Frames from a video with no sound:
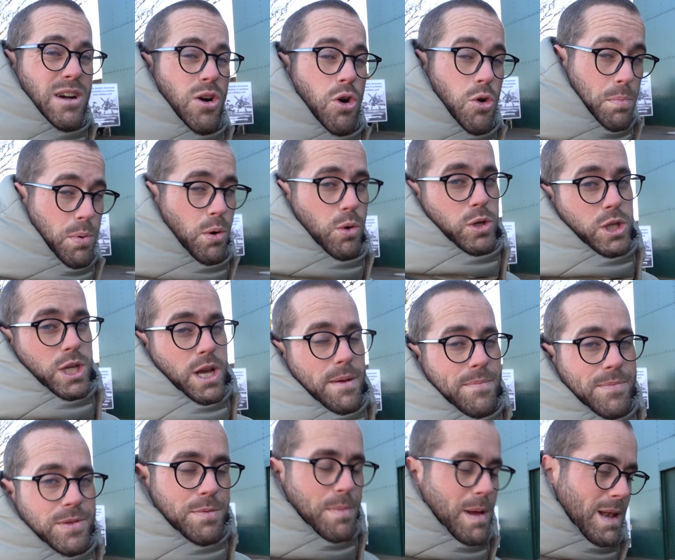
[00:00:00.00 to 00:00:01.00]
or a Porsche,
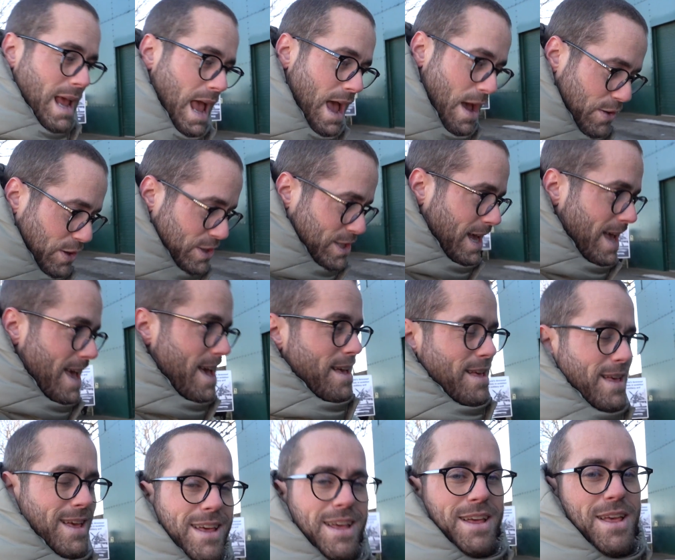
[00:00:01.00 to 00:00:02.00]
depending how you say it,
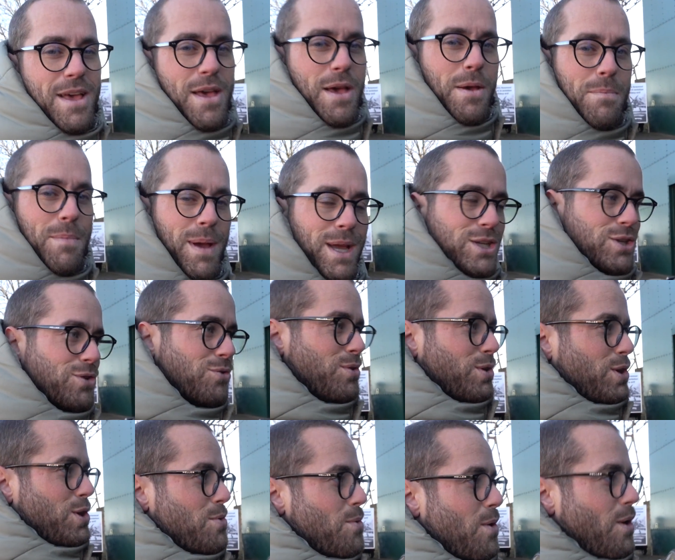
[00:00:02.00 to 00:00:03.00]
make sure
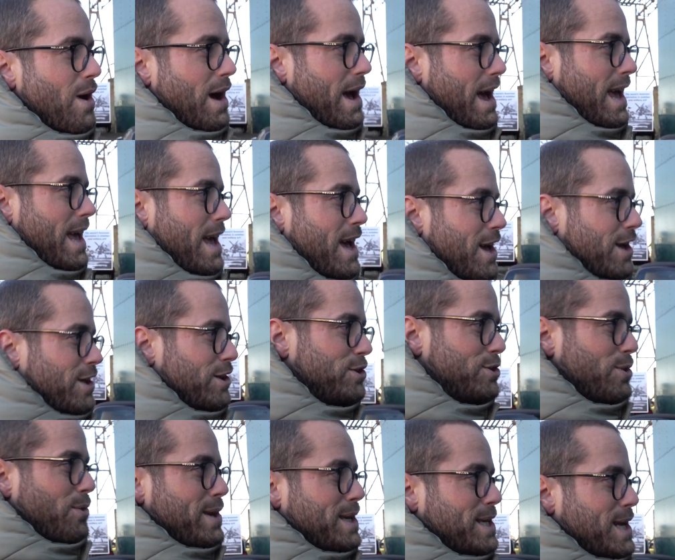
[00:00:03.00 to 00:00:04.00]
you are a
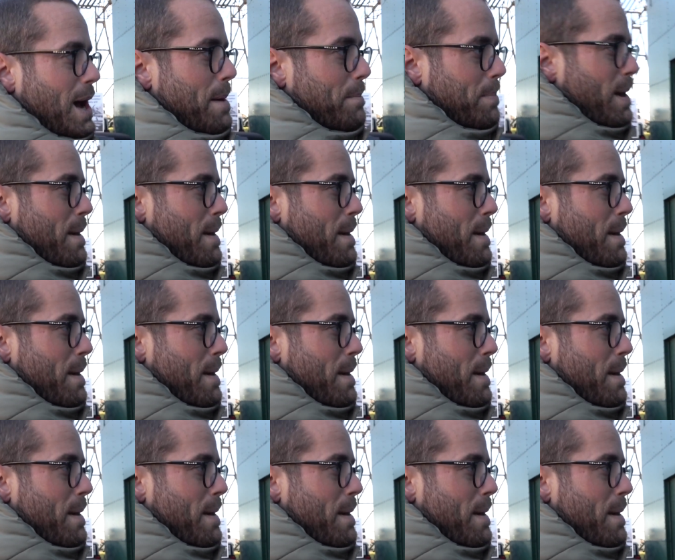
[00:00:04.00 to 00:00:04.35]
joined up